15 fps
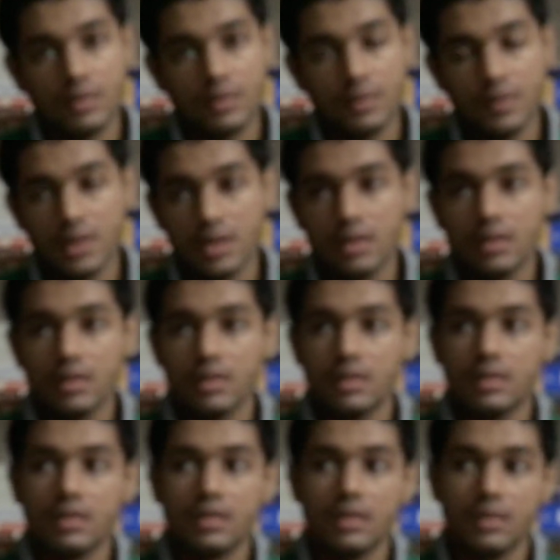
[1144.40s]
with
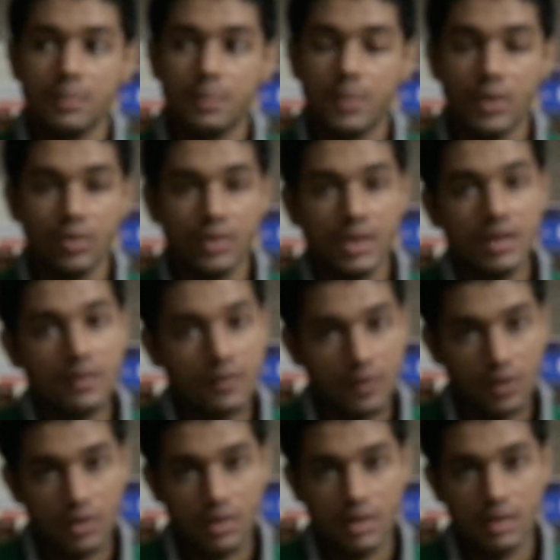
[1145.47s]
proning
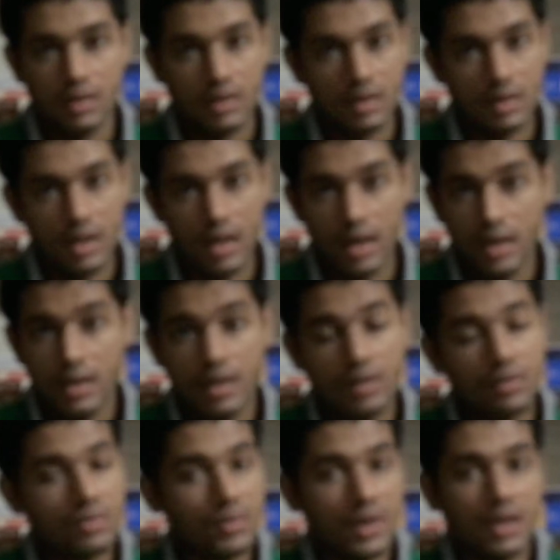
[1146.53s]
for 18 to
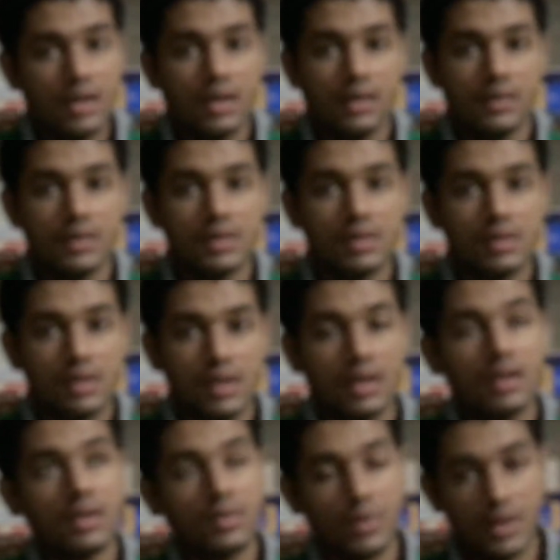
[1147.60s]
20 hours in a
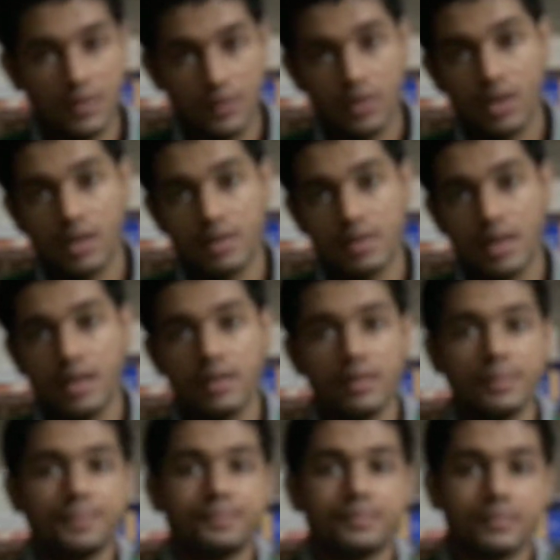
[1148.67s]
24-hour cycle.
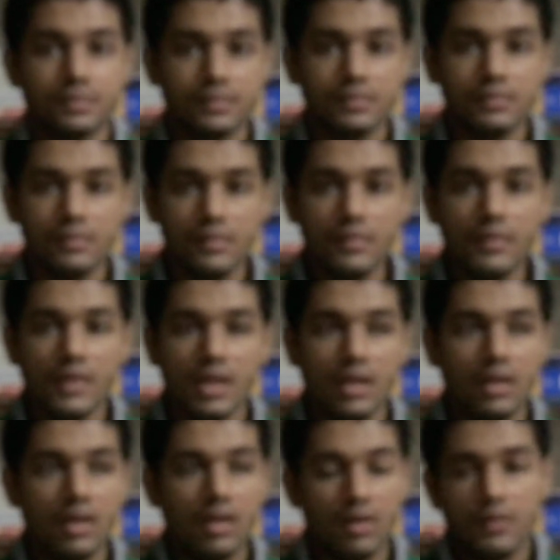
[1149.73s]

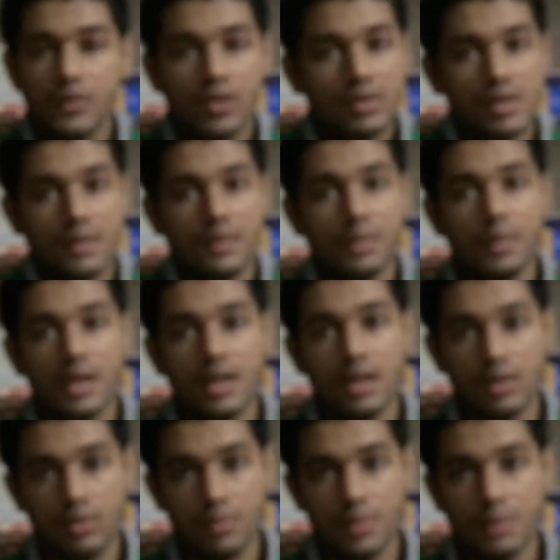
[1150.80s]
Of course, everybody
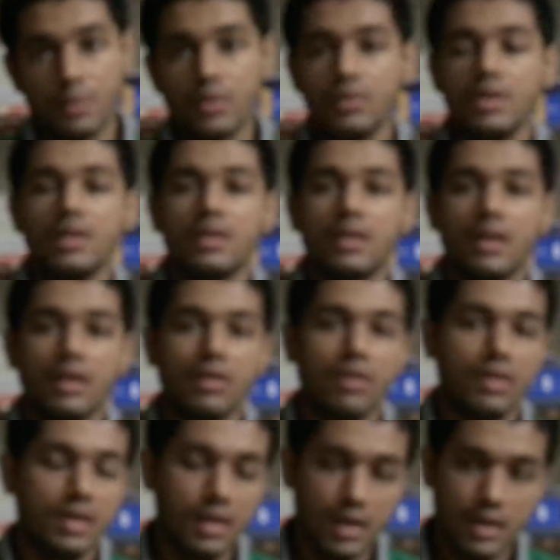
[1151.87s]
cannot be prone. There are
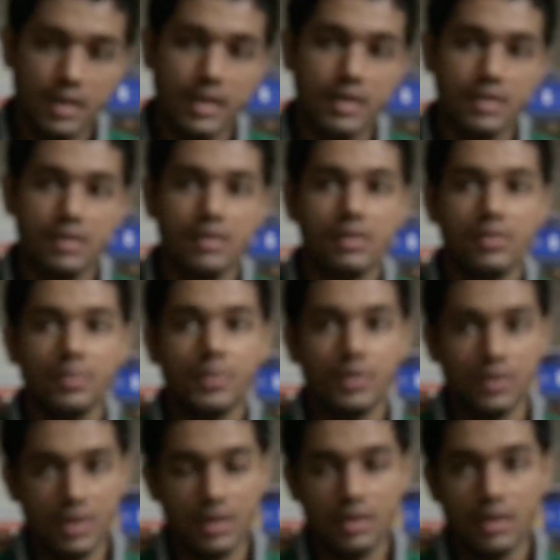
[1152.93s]
contraindications to
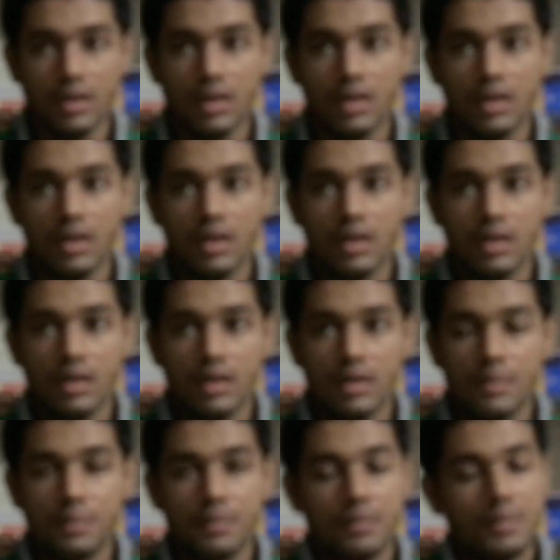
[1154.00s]
proning,
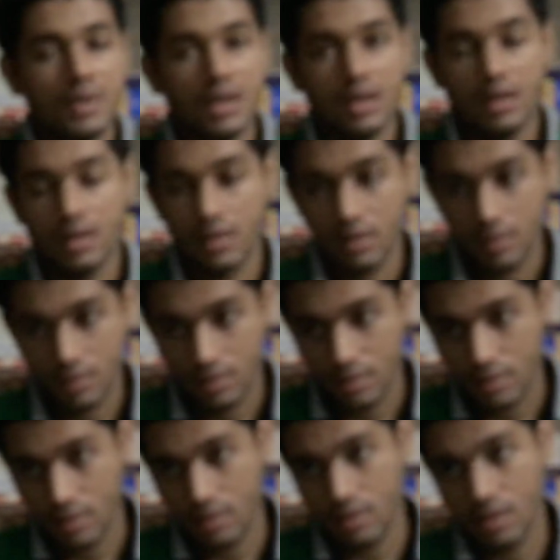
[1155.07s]
be it
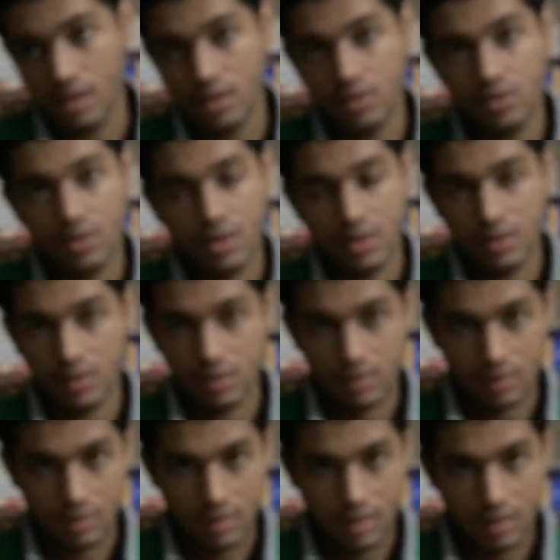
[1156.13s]
injuries
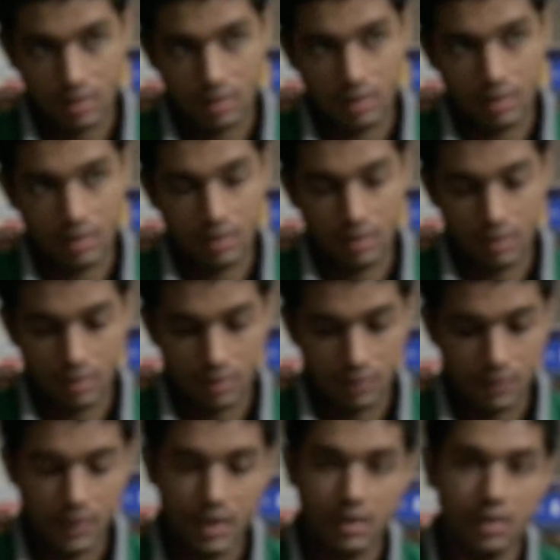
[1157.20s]
in the
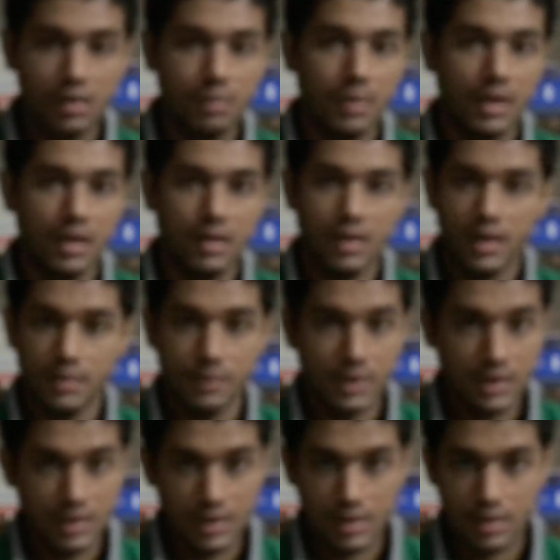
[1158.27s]
ventral part like
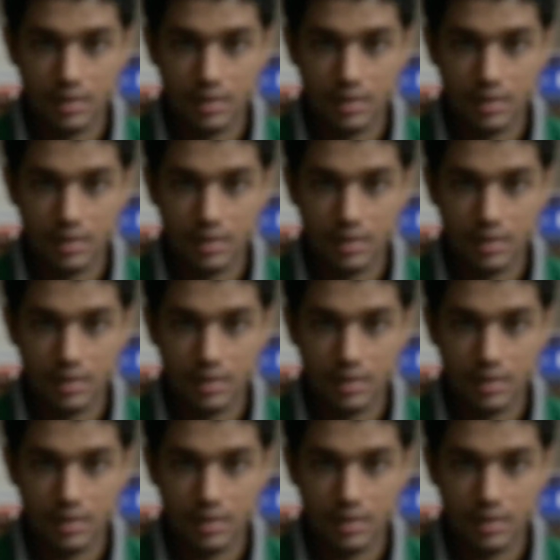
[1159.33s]
burns,